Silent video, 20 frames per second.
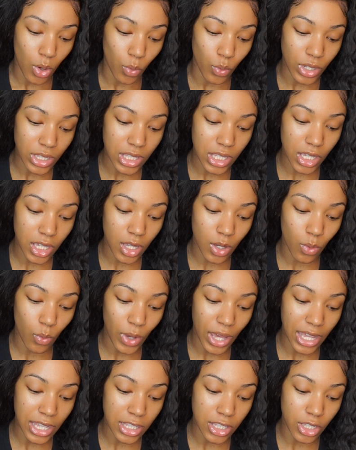what's a good
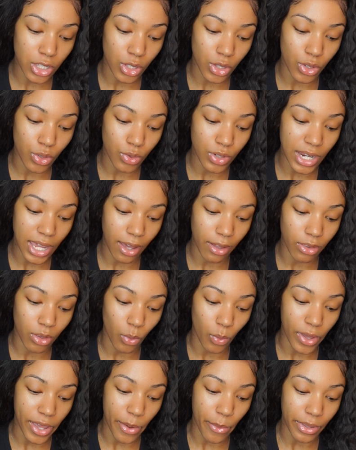way to glue down
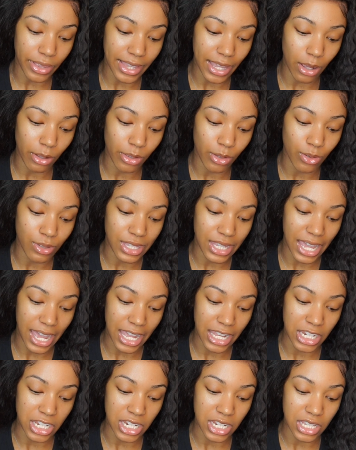the wig without losing
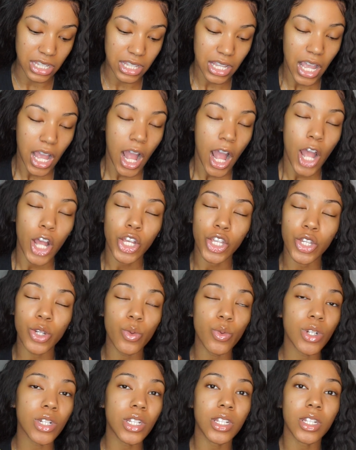edges?
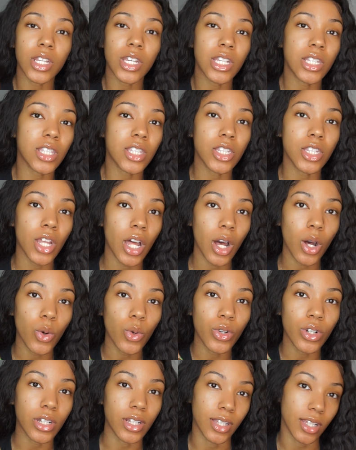It's
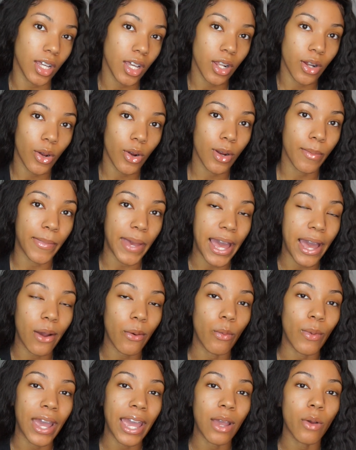no good or
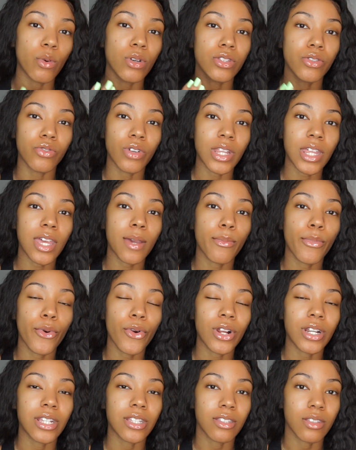bad way. What's really
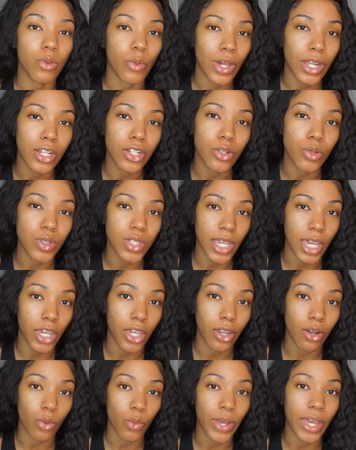important is the way that you
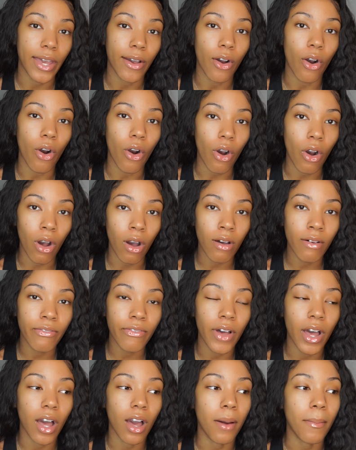take your wig off.
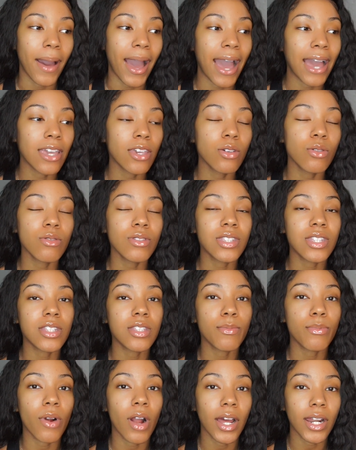I use
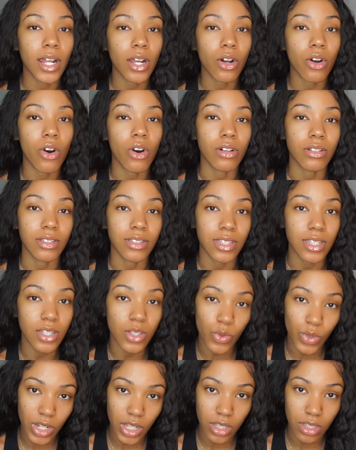this product called
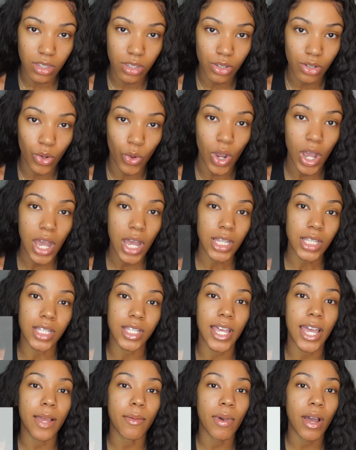C22 to
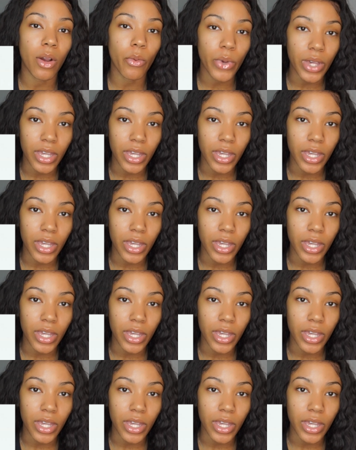take my